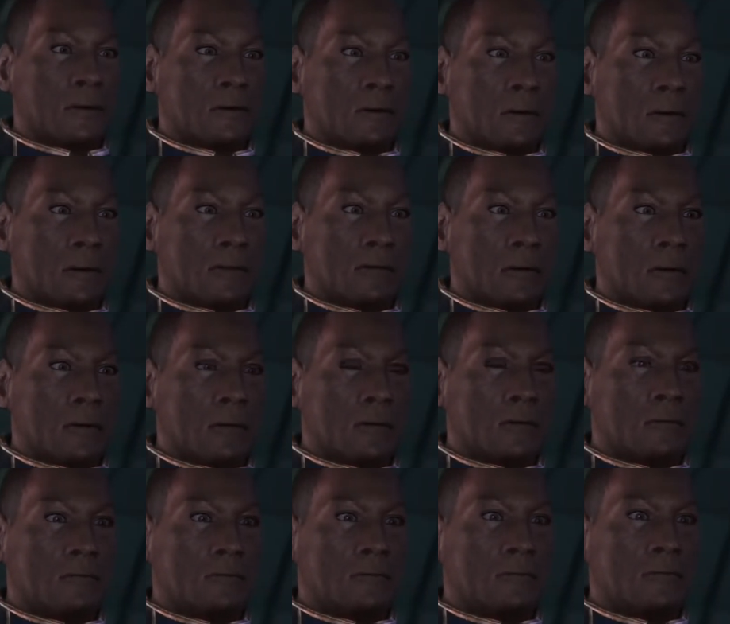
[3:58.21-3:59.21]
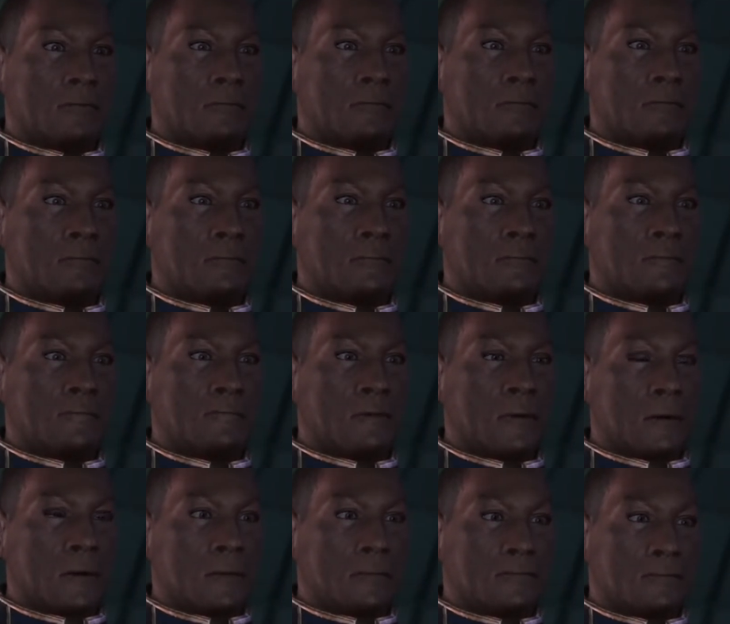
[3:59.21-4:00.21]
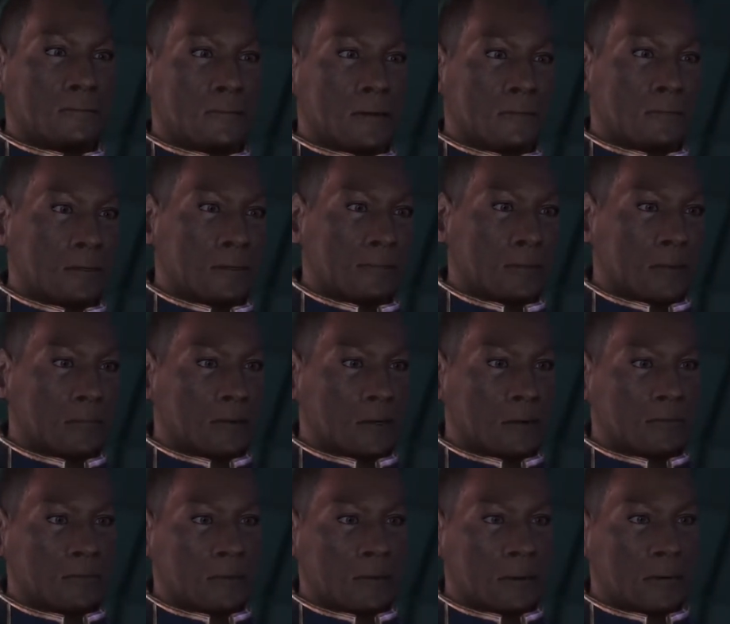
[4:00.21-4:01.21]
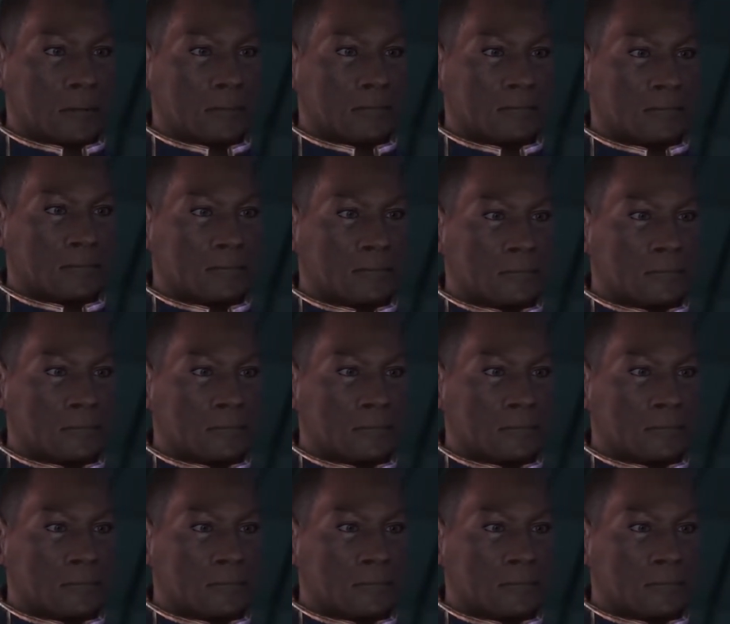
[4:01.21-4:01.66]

gameplay, just go with the default settings for male or